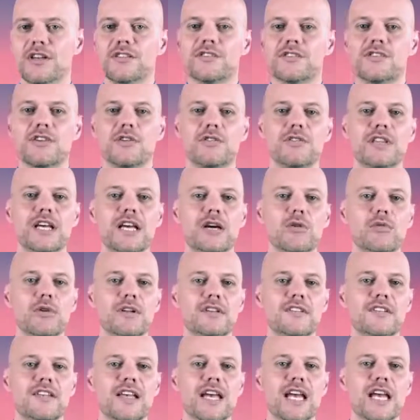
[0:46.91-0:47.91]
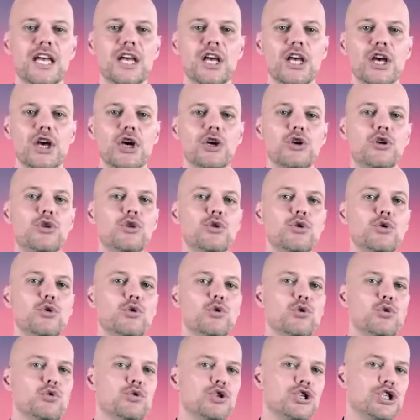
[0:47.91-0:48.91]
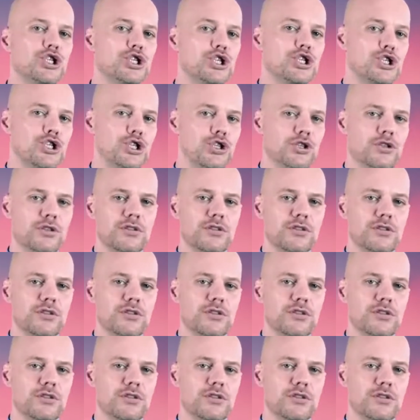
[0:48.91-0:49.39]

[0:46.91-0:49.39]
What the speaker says: So they will say huge